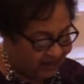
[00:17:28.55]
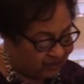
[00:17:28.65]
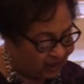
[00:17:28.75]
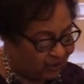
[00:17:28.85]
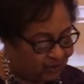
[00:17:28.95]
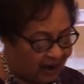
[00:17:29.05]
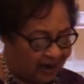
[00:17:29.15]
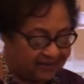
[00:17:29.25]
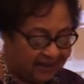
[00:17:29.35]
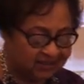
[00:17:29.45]
So
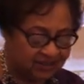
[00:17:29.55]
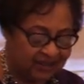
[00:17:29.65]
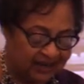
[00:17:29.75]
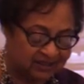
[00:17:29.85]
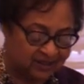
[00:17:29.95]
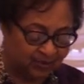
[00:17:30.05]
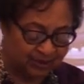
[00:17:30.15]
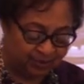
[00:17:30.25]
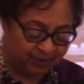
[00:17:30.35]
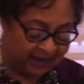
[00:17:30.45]
our next challenge
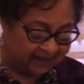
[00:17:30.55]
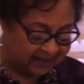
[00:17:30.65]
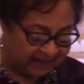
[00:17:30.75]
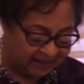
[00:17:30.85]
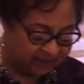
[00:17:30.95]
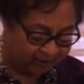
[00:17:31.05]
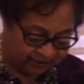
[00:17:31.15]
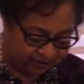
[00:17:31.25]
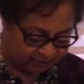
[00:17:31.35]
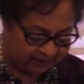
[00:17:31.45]
was creating
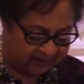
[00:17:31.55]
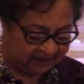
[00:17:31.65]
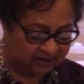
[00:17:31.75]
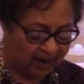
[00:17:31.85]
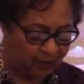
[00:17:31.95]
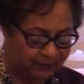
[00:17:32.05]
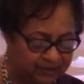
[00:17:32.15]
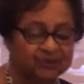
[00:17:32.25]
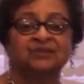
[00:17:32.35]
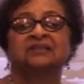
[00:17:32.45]
increased retail
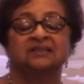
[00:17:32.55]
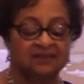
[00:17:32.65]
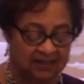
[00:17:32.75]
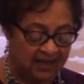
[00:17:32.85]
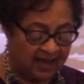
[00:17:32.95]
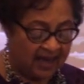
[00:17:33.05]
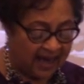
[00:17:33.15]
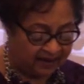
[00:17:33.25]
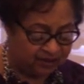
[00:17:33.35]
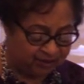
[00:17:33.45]
opportunities
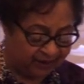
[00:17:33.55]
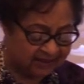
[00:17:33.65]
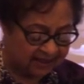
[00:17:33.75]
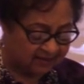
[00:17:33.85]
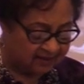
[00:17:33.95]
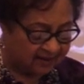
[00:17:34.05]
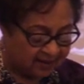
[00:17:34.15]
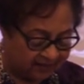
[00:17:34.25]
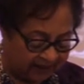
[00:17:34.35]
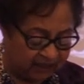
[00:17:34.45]
and addressing
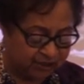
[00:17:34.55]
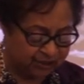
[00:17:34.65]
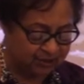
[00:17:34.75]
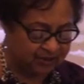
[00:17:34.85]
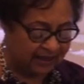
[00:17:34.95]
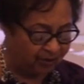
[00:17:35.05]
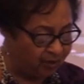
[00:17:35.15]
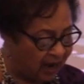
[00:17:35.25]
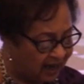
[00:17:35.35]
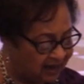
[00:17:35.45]
the issues that
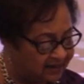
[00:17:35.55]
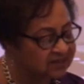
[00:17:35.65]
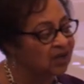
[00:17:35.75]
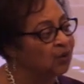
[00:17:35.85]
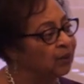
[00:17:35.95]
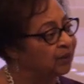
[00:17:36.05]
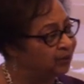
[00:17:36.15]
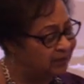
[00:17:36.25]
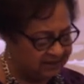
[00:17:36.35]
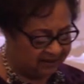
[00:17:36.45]
arise when a
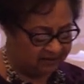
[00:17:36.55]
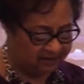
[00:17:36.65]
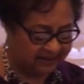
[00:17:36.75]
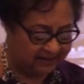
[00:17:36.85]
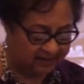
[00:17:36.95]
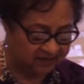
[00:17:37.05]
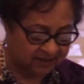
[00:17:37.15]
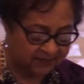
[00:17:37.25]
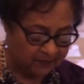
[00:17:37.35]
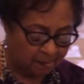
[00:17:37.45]
retailer
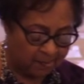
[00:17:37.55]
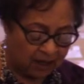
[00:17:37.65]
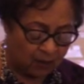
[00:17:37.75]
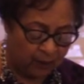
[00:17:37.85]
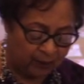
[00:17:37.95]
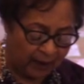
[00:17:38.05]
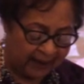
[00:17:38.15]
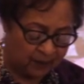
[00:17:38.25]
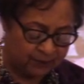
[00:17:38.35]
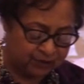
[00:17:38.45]
leaves. We were
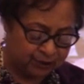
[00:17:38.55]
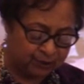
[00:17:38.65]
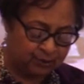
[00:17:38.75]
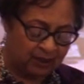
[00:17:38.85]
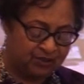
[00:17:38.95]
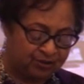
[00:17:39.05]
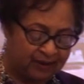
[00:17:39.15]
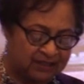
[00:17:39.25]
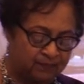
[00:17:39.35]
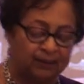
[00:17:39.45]
able to
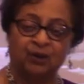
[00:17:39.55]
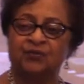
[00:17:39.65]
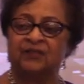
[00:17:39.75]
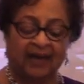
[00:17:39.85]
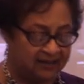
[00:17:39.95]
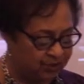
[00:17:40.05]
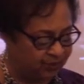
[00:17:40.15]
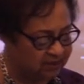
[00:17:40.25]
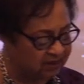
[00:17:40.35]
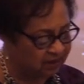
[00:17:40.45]
address both as a
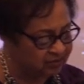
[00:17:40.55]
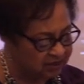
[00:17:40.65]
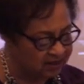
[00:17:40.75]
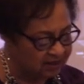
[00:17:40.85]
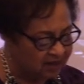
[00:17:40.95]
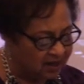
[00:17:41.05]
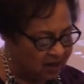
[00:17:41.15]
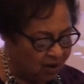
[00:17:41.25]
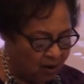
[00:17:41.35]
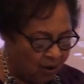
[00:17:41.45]
result
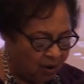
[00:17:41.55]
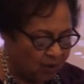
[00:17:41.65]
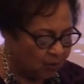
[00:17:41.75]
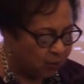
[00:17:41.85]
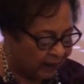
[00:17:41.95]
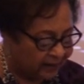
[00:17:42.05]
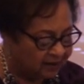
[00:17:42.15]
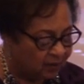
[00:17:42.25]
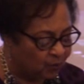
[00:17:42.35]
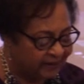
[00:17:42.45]

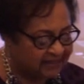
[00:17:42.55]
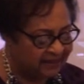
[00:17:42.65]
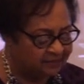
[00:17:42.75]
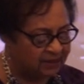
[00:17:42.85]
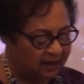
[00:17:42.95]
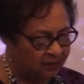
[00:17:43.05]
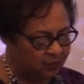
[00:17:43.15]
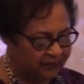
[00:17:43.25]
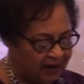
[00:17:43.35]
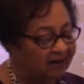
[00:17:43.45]
when we teamed
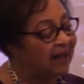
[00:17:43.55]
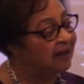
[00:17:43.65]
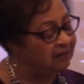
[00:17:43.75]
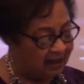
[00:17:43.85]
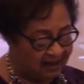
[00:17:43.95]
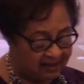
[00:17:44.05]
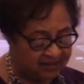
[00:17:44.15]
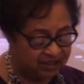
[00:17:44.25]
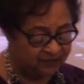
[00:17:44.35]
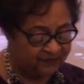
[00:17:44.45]
up with our
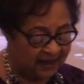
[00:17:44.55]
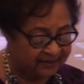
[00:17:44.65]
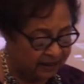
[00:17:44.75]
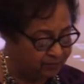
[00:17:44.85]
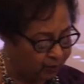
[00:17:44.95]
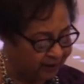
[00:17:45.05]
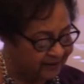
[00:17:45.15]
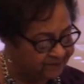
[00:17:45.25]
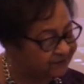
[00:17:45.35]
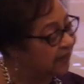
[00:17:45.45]
allies to find a more
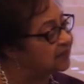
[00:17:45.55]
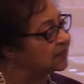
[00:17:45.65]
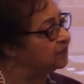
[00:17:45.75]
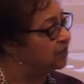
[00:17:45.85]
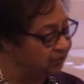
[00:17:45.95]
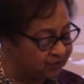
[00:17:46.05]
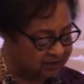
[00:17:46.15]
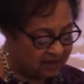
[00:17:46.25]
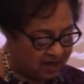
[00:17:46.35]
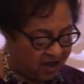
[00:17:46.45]
effective
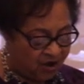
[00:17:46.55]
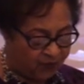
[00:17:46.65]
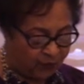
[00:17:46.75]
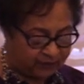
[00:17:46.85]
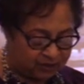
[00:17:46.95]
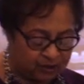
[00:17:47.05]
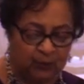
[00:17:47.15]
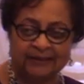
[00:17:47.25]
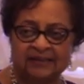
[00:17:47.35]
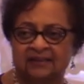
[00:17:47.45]
use for the
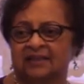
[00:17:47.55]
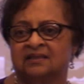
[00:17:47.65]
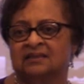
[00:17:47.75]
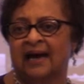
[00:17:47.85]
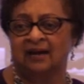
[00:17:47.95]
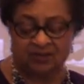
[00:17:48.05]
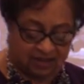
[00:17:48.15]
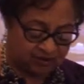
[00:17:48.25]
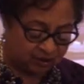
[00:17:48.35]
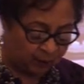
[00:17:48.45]

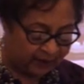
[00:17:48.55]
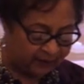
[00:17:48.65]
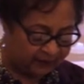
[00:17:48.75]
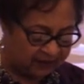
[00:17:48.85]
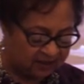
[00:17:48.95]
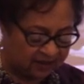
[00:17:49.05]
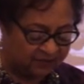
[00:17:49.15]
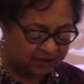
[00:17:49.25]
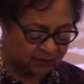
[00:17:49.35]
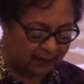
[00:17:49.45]
26,000 square feet
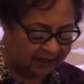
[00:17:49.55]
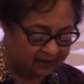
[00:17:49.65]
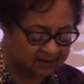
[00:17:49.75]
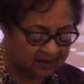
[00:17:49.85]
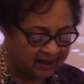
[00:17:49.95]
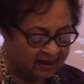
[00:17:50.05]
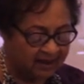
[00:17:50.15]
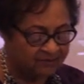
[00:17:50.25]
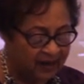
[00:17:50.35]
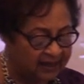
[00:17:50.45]
of space
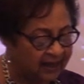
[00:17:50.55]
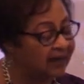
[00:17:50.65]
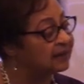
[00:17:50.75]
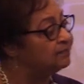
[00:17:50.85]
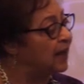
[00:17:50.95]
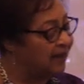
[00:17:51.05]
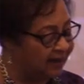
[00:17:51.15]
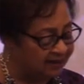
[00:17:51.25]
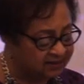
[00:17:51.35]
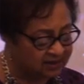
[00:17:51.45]
vacated by
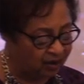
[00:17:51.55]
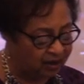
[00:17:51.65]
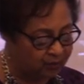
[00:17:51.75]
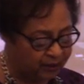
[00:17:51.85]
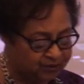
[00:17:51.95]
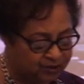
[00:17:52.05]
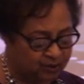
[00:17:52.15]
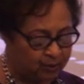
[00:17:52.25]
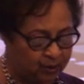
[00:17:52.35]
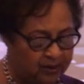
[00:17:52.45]
Ace Hardware
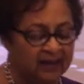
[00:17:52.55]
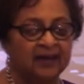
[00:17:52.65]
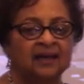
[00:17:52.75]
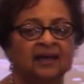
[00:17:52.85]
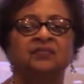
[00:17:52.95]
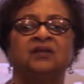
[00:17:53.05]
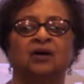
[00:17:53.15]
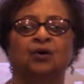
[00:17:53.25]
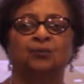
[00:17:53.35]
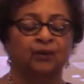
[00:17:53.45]
Store in the
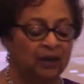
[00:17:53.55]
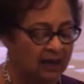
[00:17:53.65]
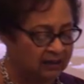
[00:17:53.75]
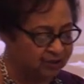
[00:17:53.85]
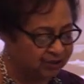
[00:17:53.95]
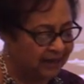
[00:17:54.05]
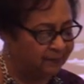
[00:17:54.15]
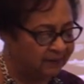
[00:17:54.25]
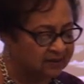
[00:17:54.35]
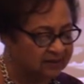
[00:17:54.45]
old Brook Hollow
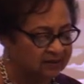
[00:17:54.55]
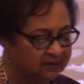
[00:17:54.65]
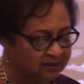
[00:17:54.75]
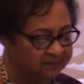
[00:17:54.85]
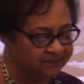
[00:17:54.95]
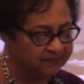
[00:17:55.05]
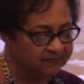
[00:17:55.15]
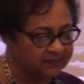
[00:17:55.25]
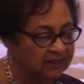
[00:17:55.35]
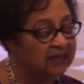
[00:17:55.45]
Shopping Center.
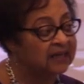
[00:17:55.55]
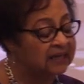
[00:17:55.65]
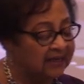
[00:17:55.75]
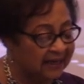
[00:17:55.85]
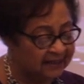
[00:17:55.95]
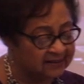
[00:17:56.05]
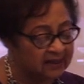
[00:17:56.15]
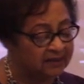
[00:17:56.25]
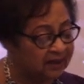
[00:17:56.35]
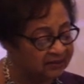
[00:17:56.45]

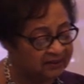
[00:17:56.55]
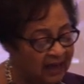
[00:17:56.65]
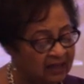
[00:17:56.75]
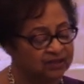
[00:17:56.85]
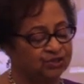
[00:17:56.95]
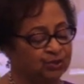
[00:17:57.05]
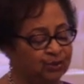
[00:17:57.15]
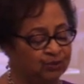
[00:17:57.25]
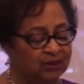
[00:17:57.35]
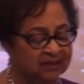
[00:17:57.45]
Yet another dollar
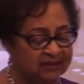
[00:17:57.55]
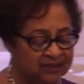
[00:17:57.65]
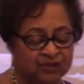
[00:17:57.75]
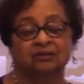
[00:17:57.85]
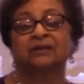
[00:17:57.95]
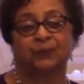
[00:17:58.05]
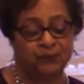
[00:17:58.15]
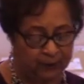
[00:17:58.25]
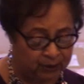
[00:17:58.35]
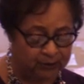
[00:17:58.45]
store was initially
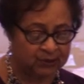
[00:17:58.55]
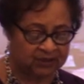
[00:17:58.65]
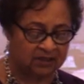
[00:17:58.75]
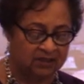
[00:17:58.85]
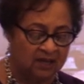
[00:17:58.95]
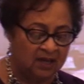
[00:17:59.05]
proposed.